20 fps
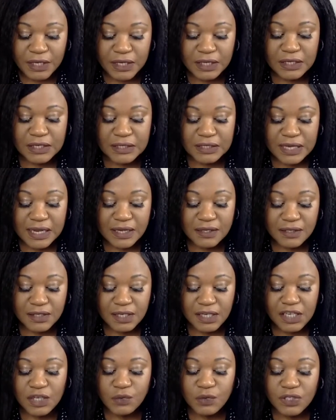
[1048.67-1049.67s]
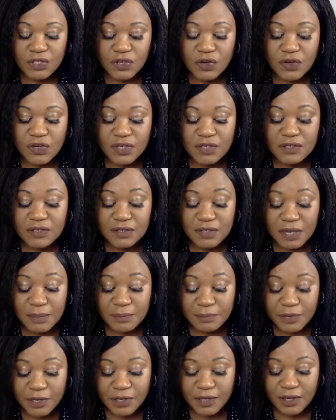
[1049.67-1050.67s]
He says he was on his
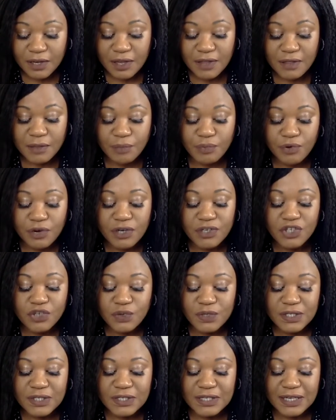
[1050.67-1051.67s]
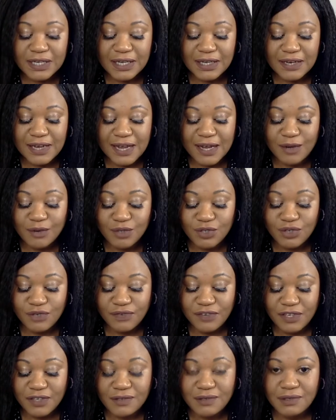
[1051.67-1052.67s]
stomach and the branch was sticking out of
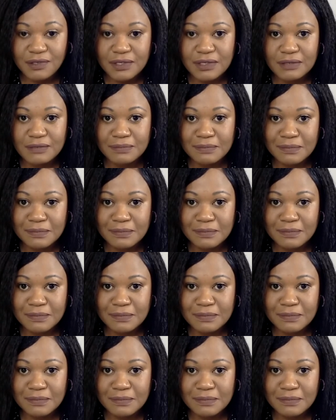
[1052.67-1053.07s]
his